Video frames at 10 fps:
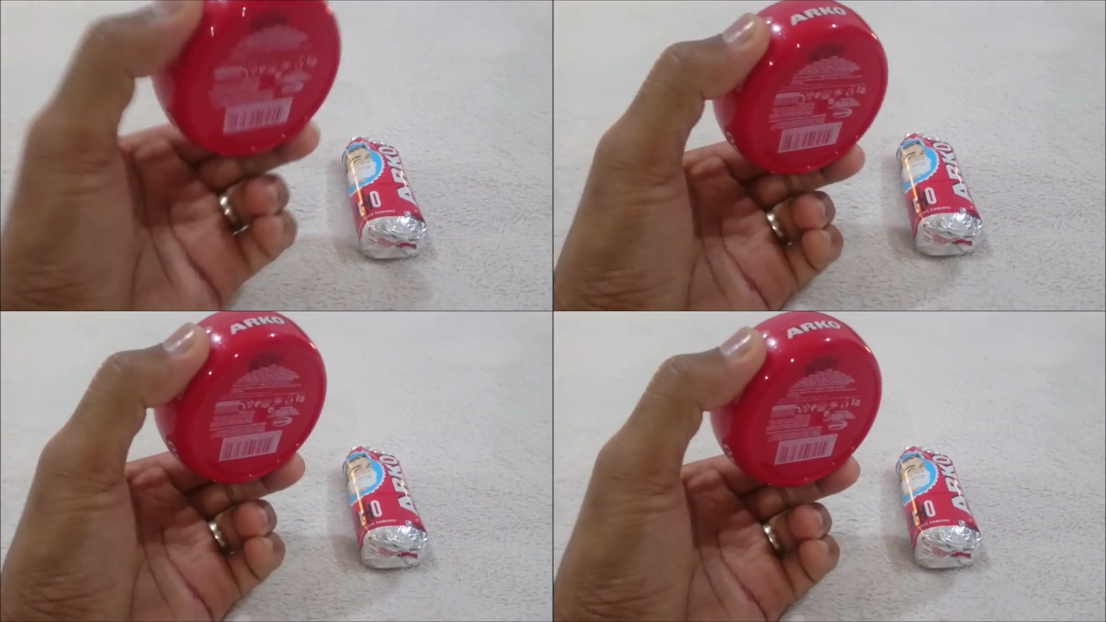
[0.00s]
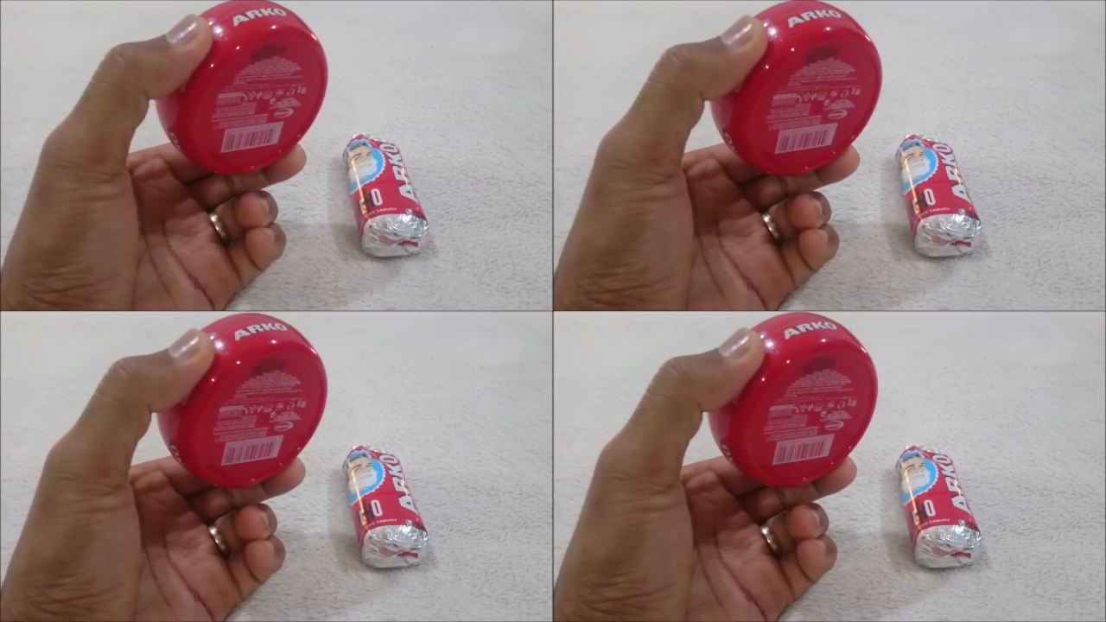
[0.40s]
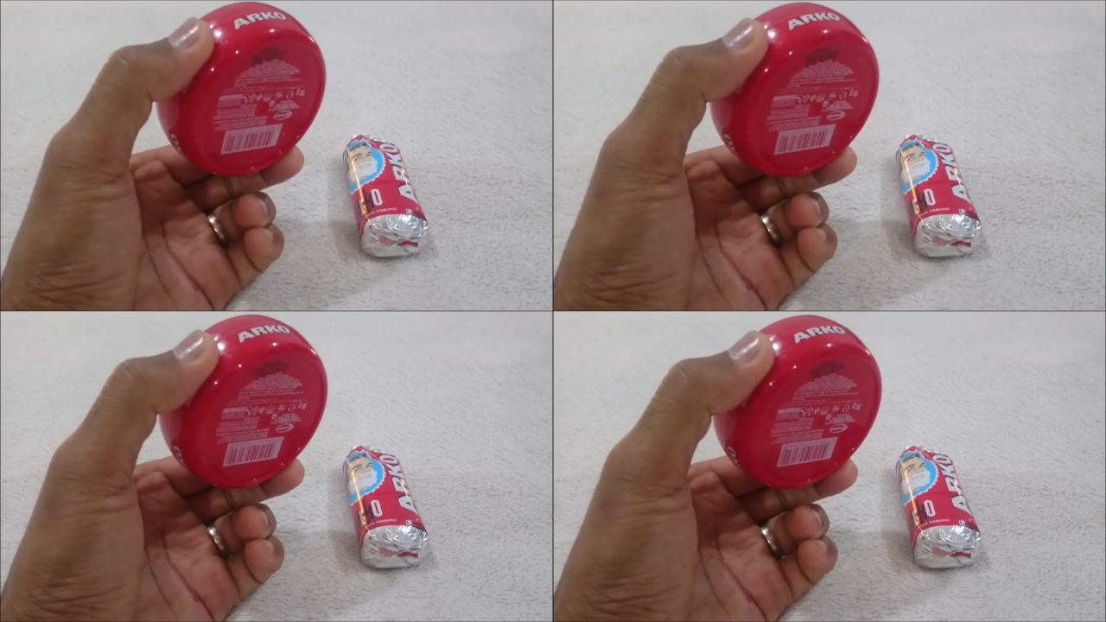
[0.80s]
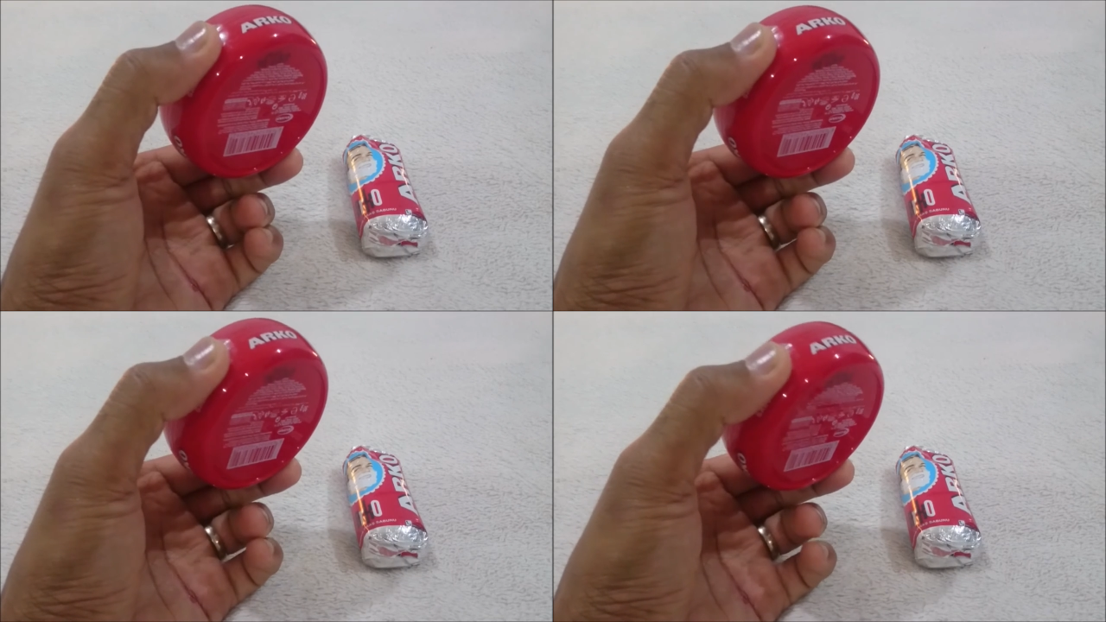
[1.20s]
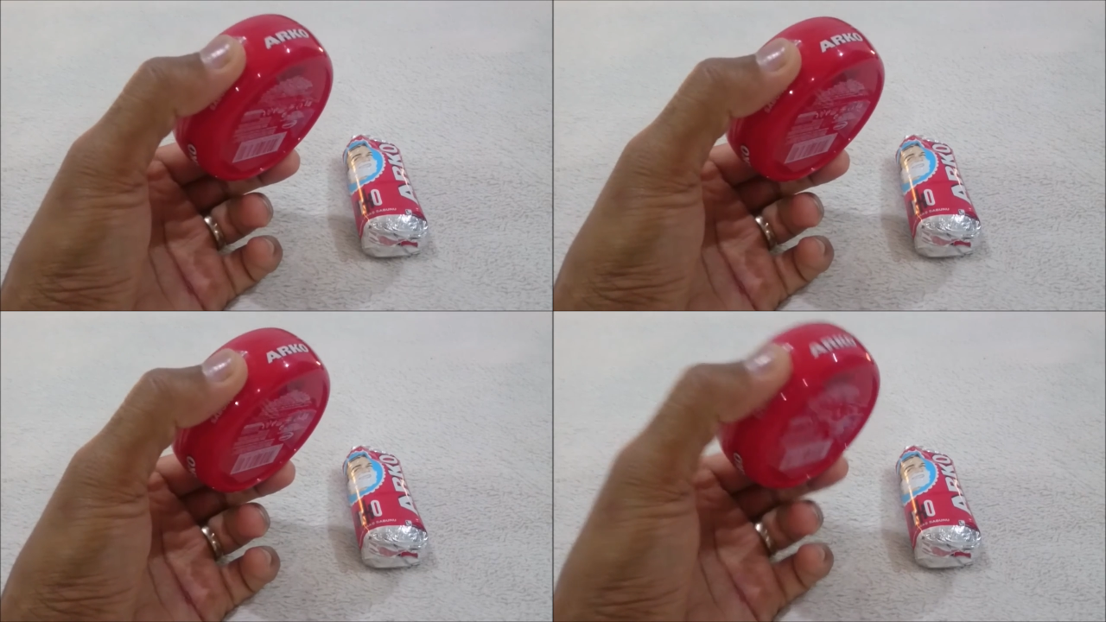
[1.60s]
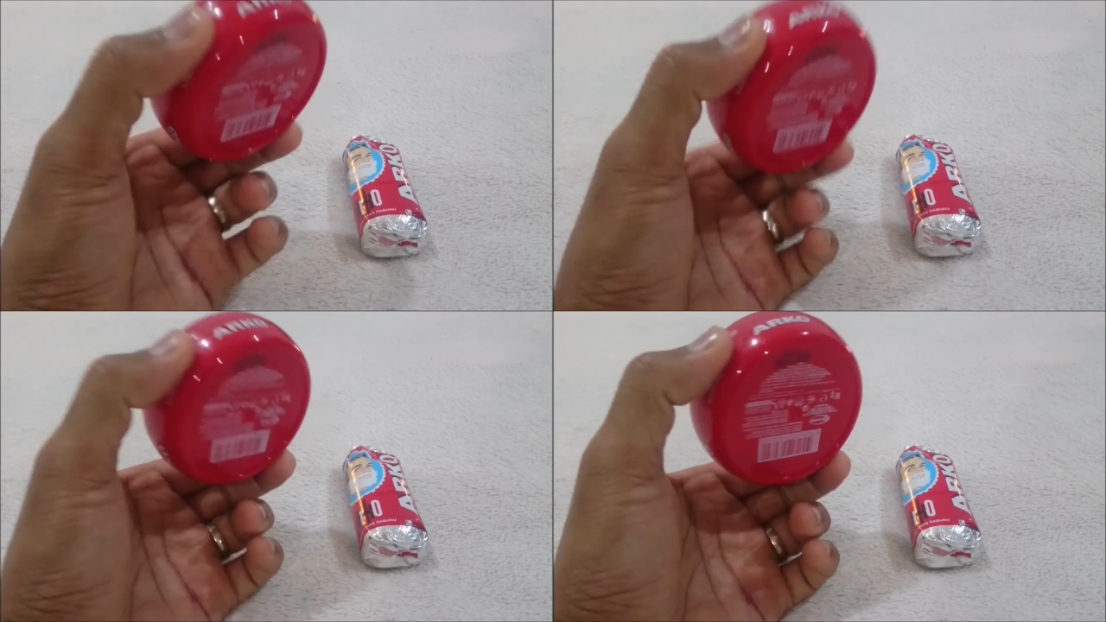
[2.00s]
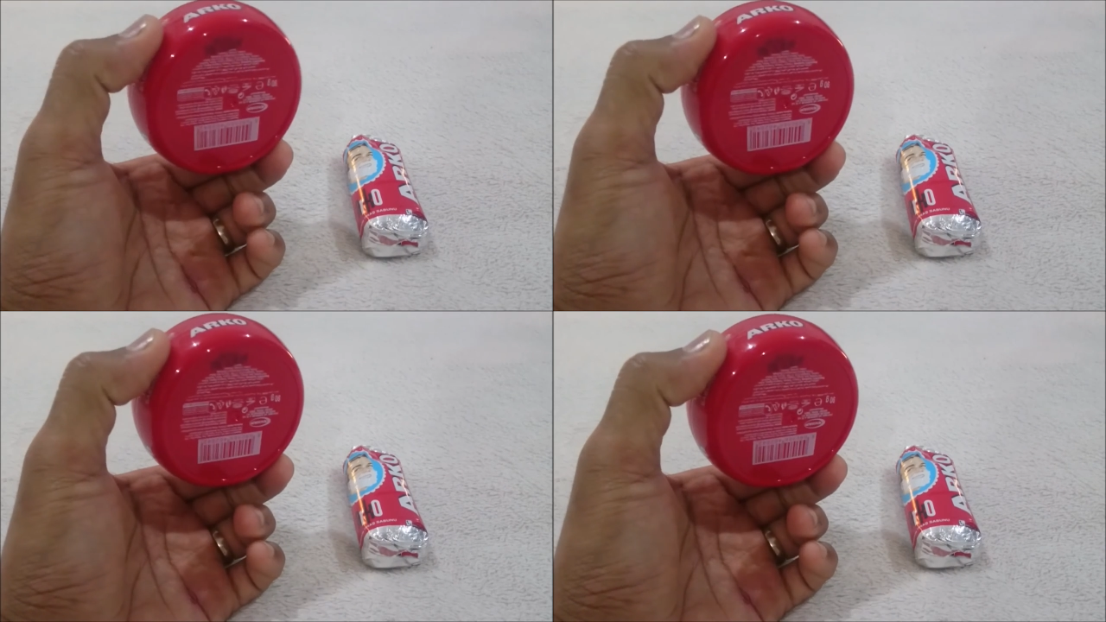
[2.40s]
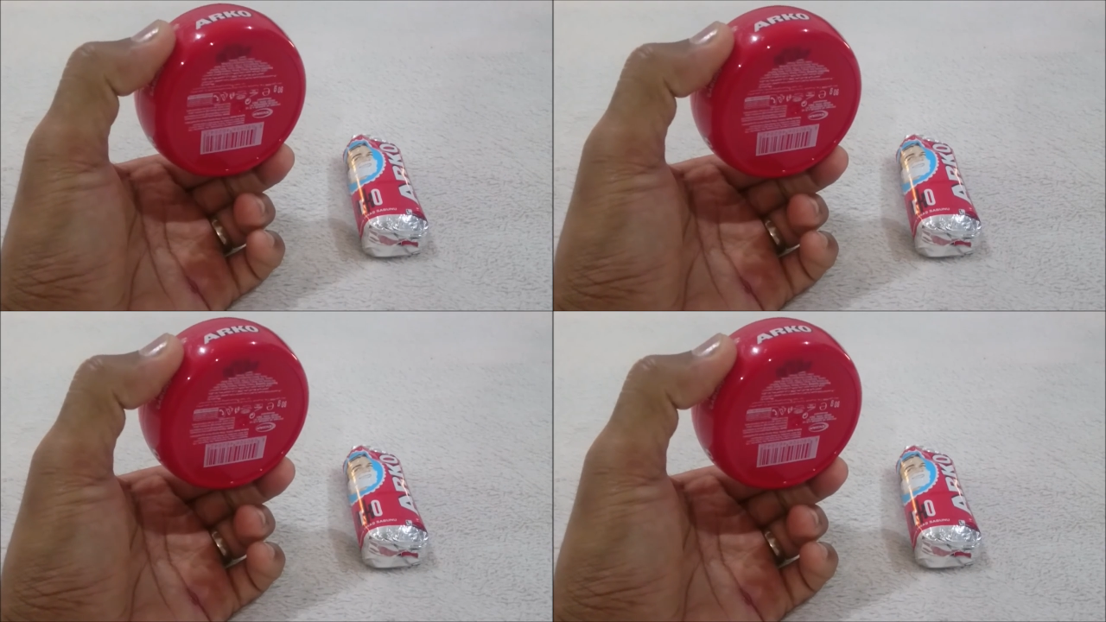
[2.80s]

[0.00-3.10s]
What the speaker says: (no speaker visible)